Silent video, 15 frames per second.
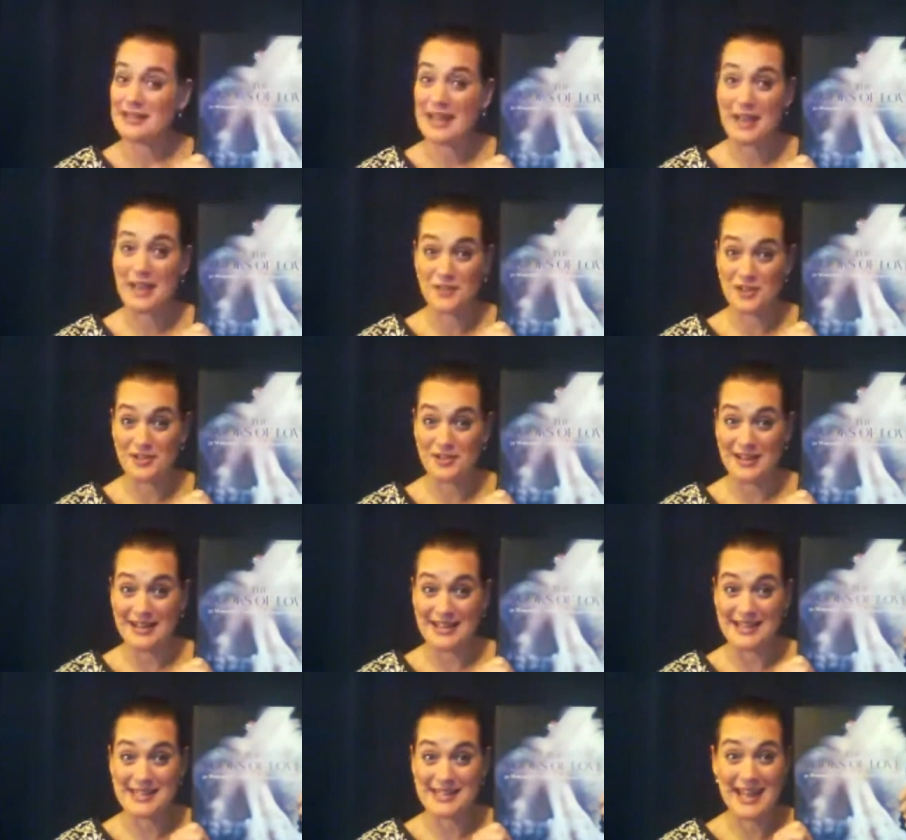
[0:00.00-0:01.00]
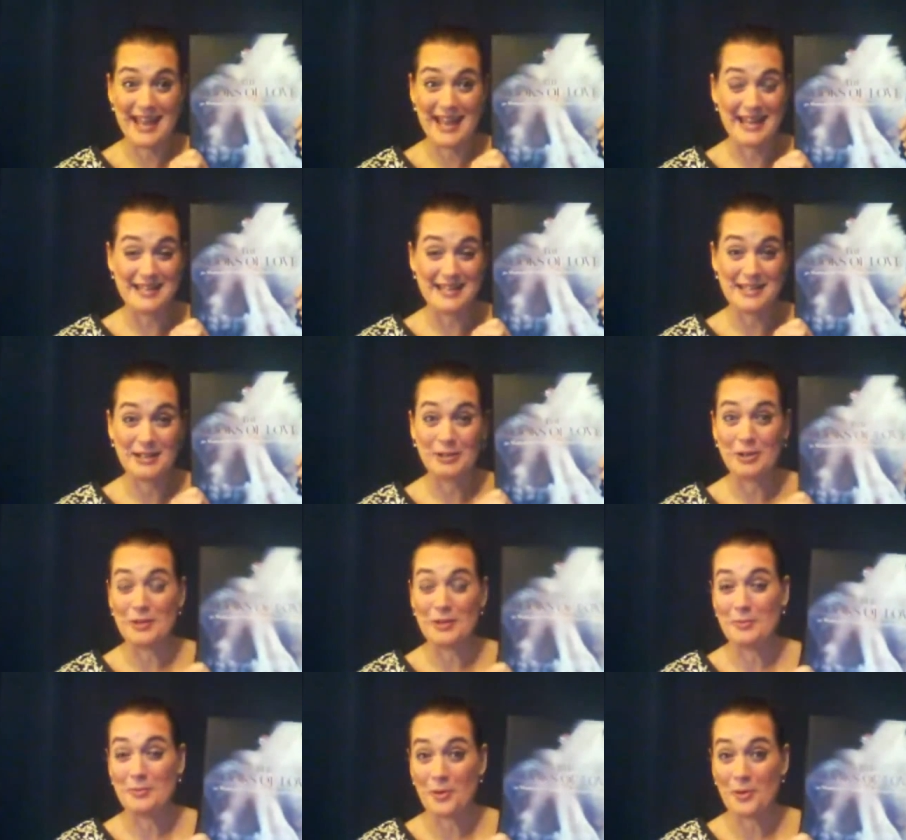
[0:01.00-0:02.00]
to have you join us and to learn
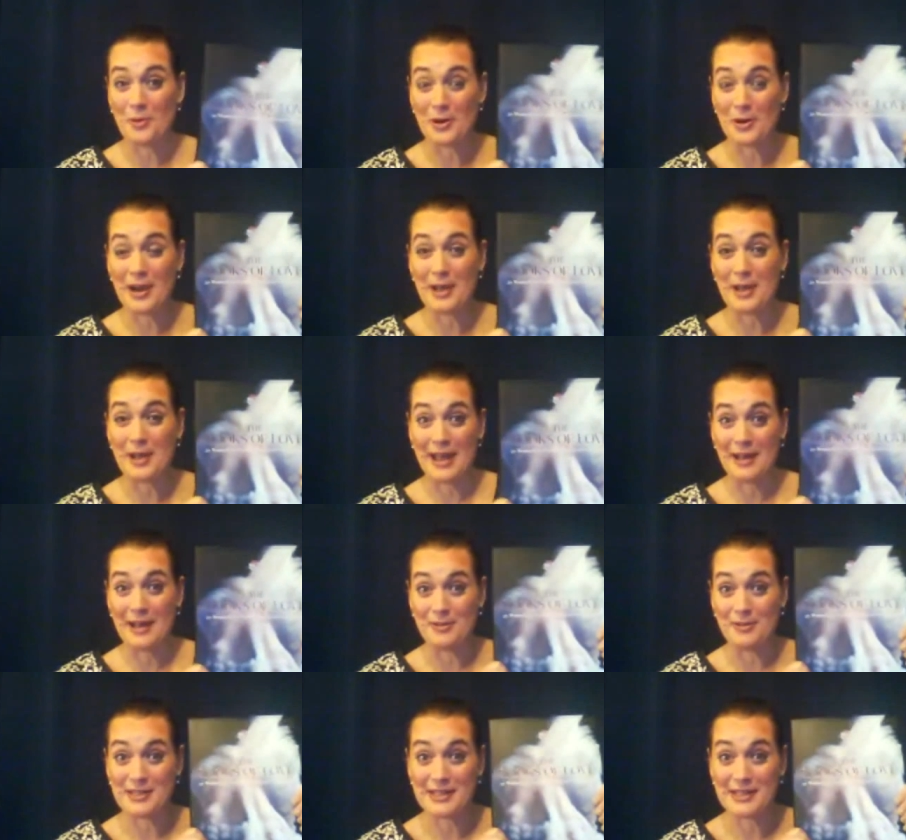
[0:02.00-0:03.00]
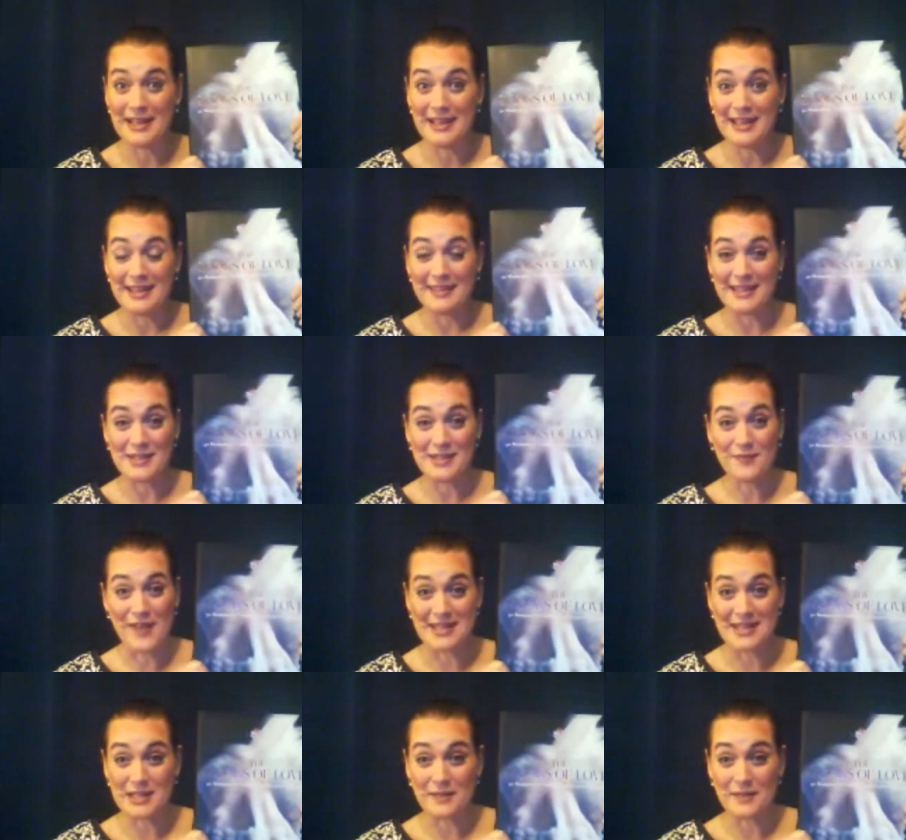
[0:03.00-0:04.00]
more about this
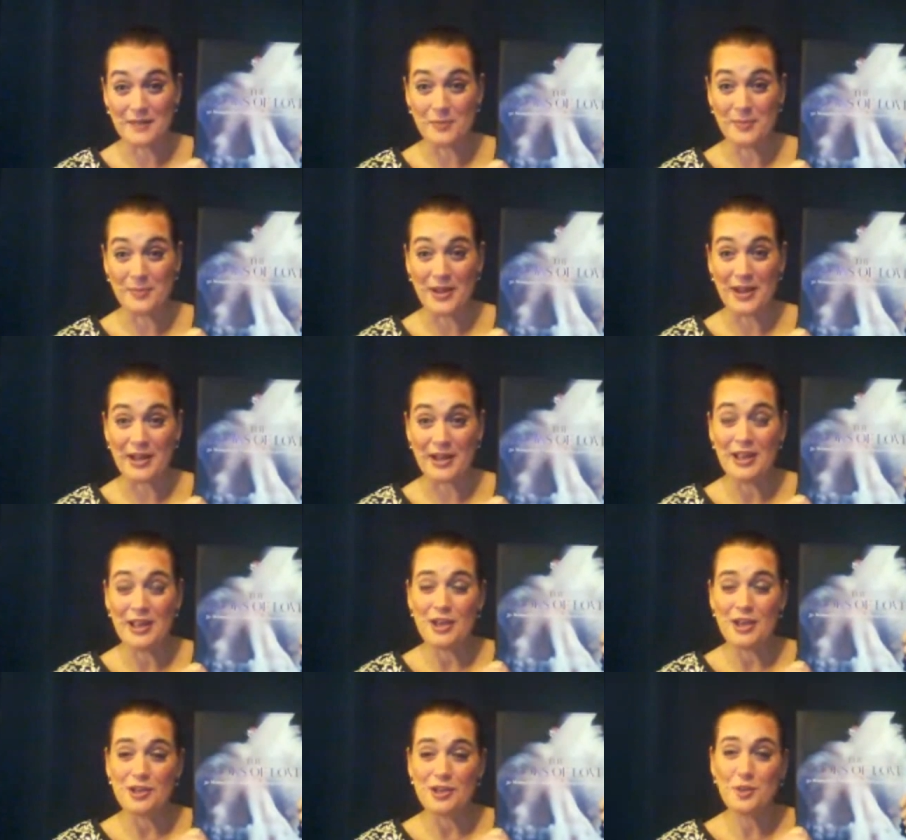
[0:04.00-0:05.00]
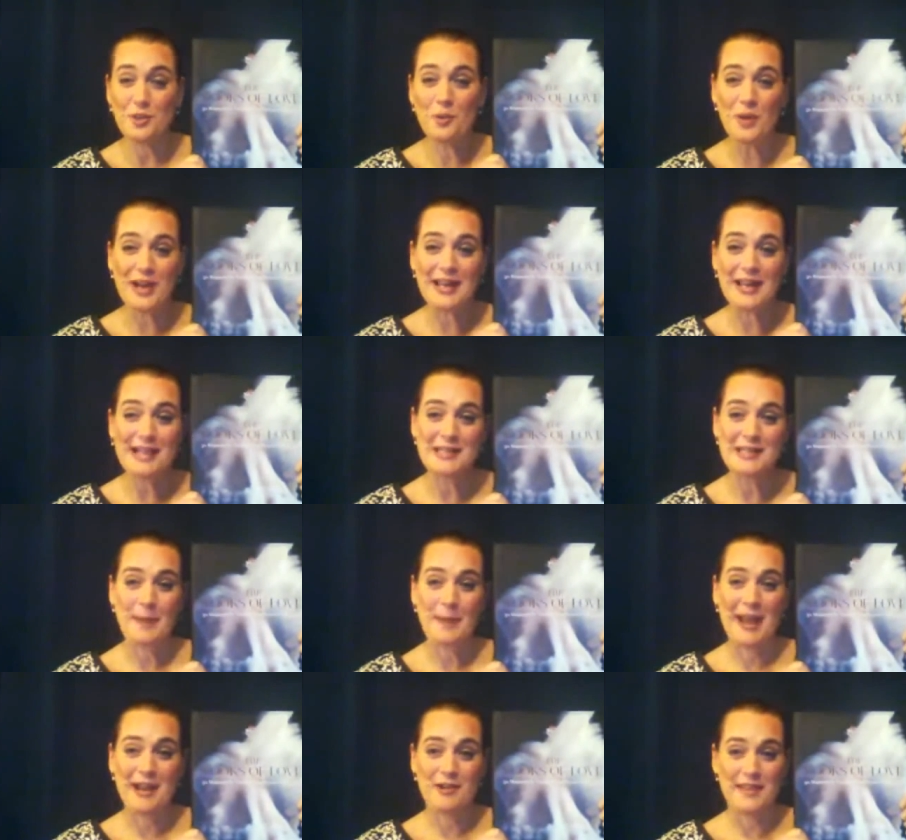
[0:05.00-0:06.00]
facet of your book. So, what
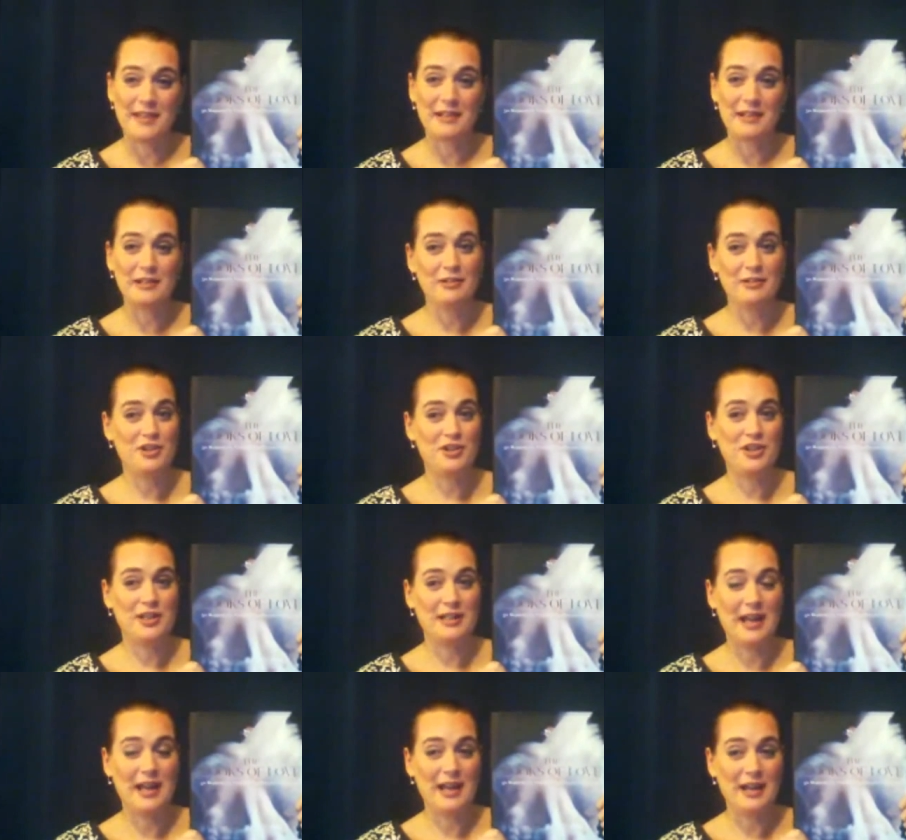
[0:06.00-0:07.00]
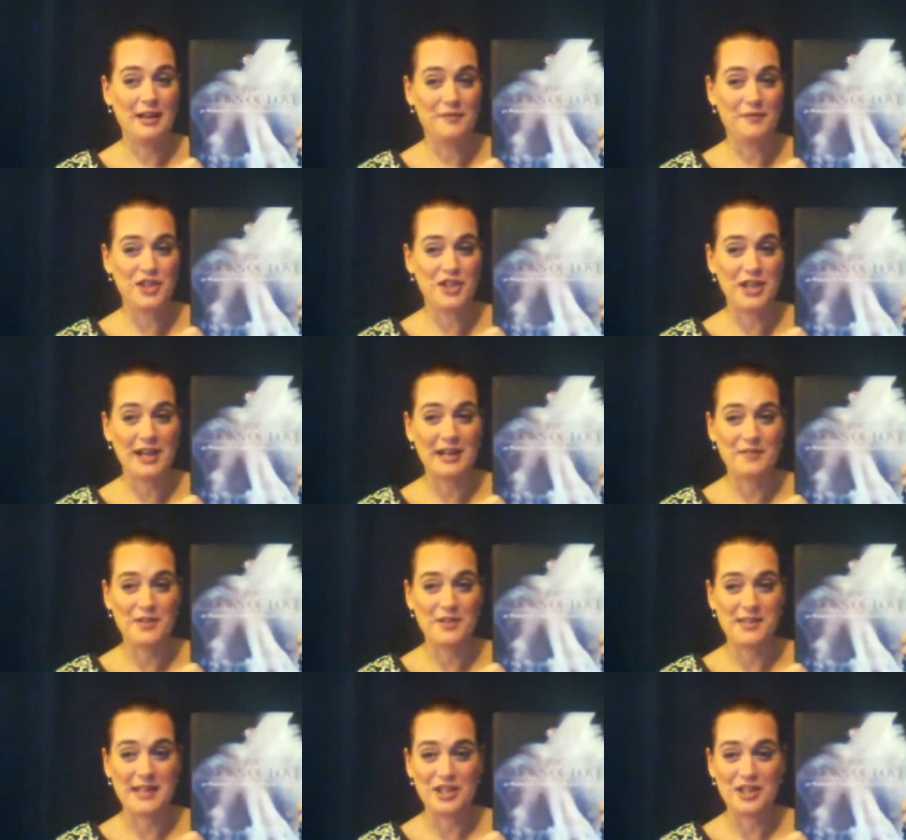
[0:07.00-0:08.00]
inspired the inclusion of Gianni
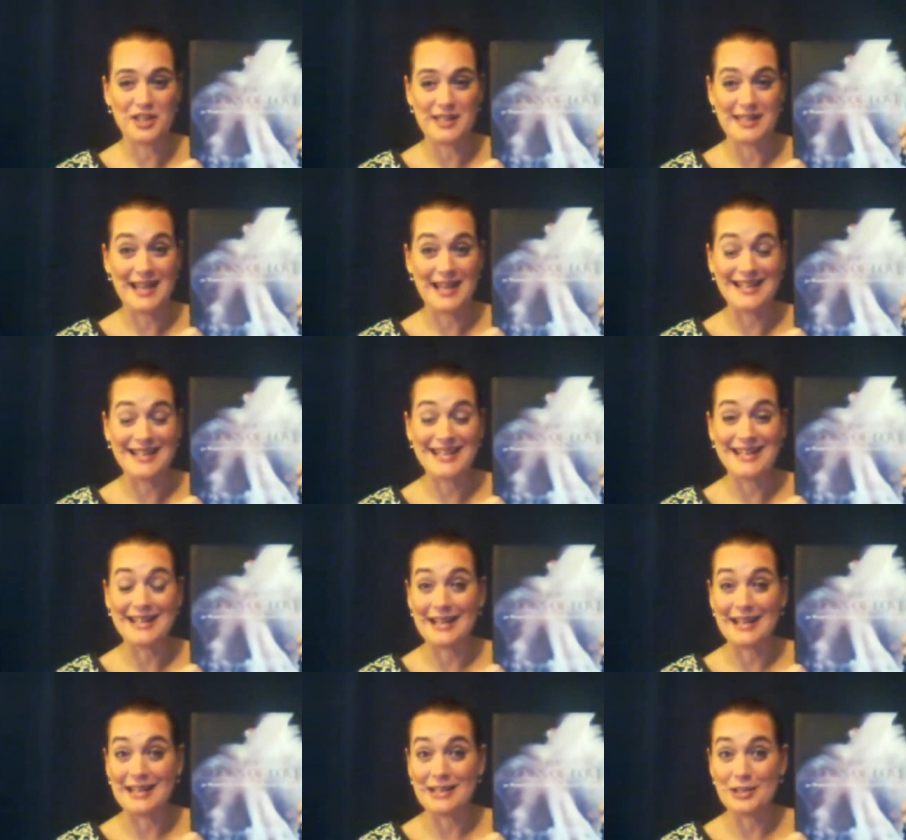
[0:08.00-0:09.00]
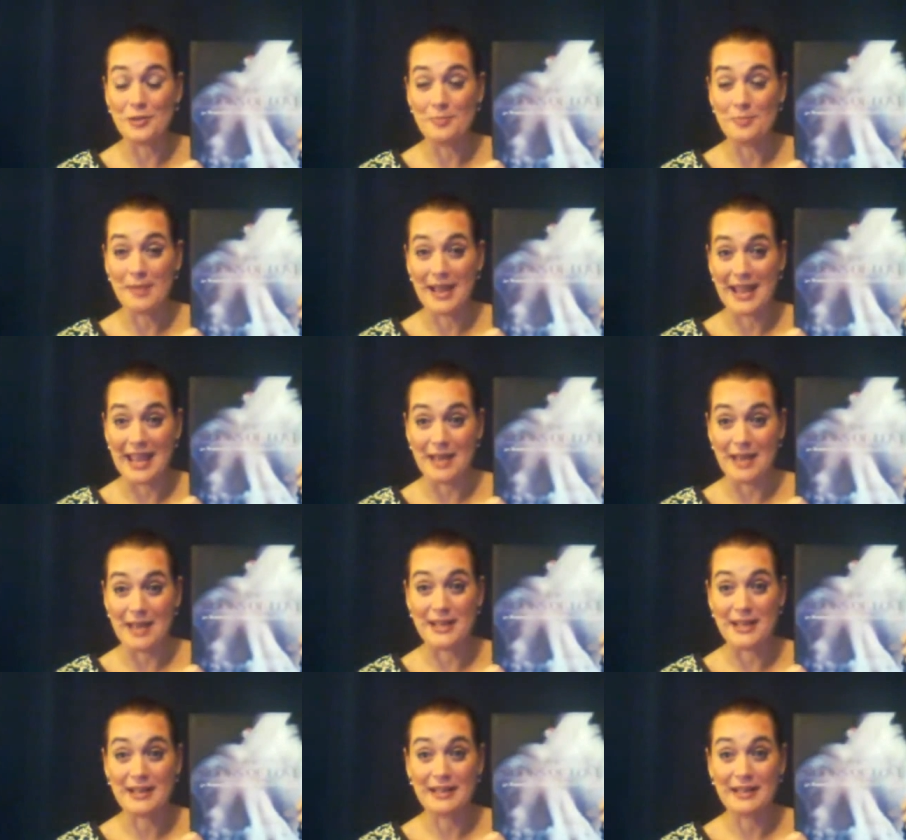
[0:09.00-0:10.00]
Versace's 1992 Miami
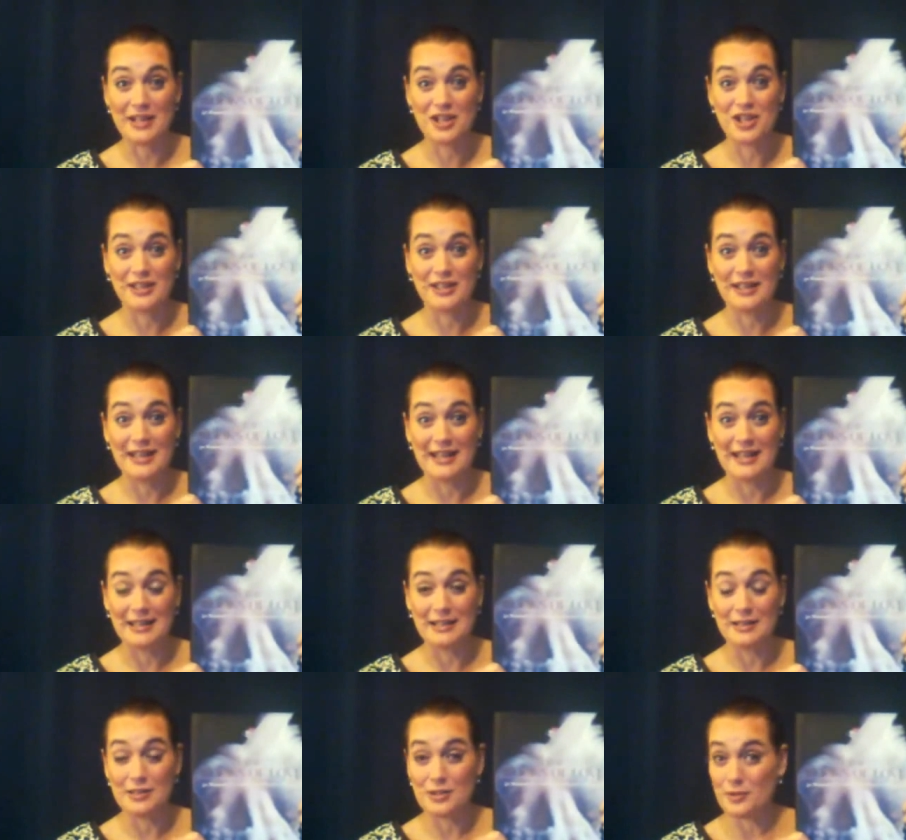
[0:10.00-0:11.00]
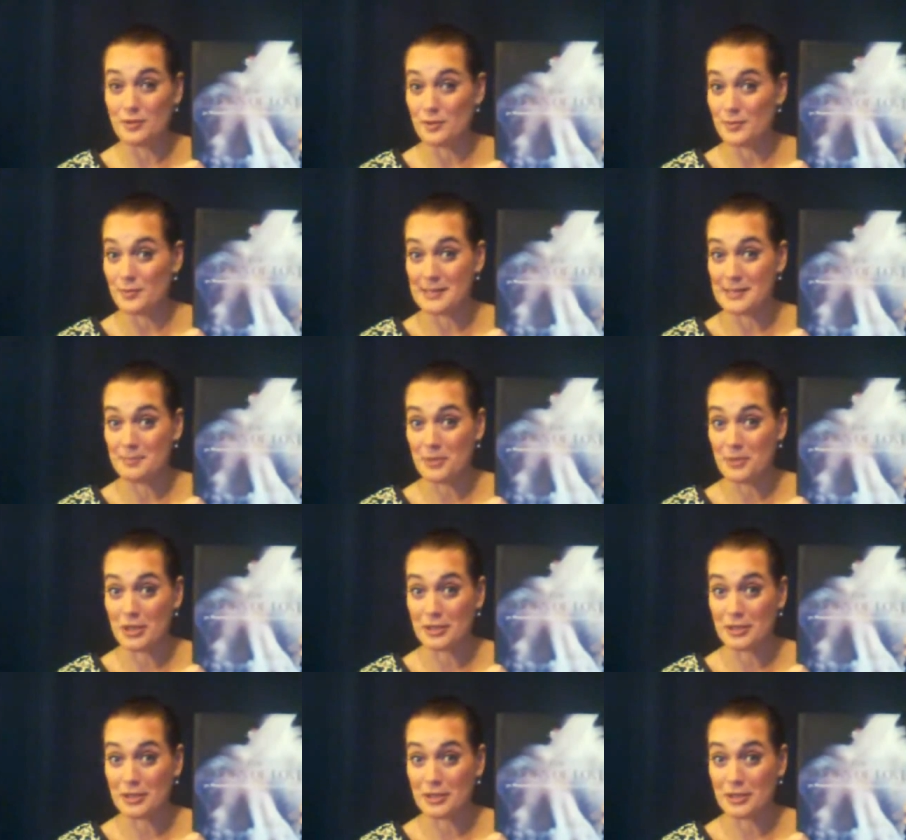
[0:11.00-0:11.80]
collection into your recent book?